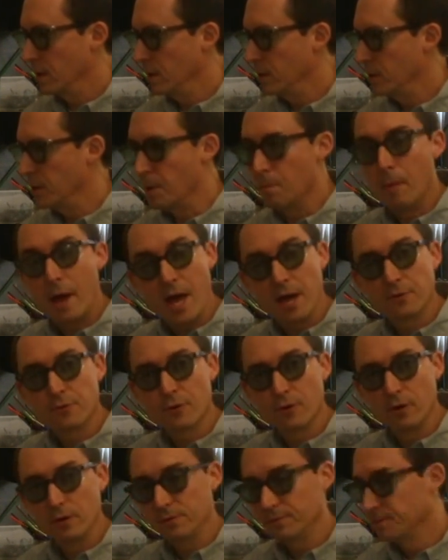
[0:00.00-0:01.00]

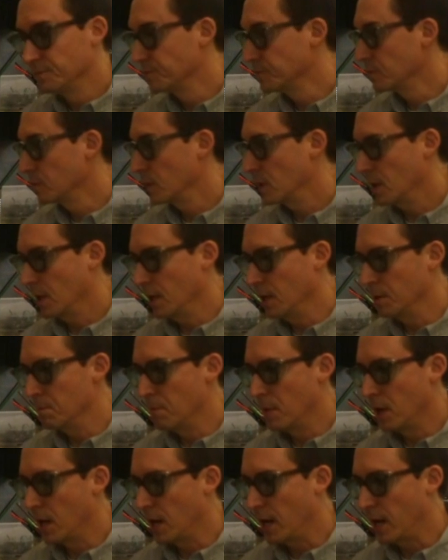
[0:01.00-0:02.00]
mandrel in
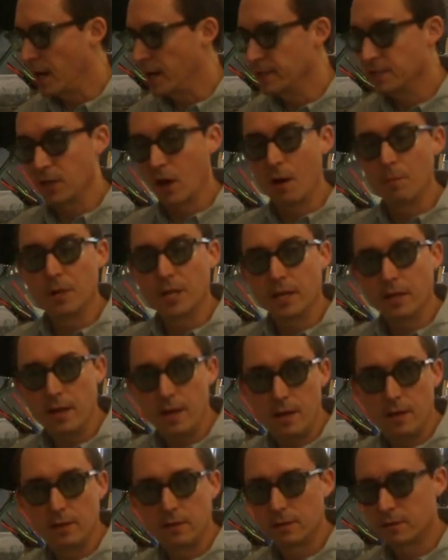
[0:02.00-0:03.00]
my dominant
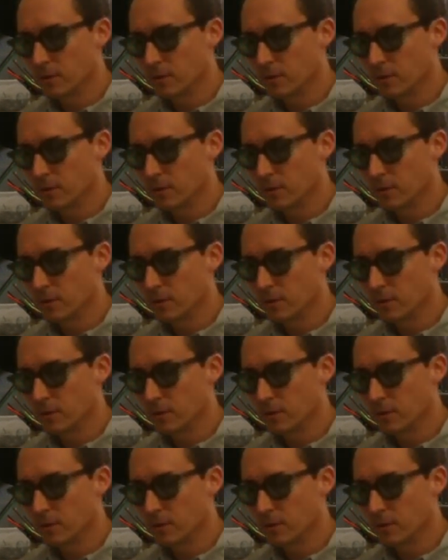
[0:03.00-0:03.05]
hand.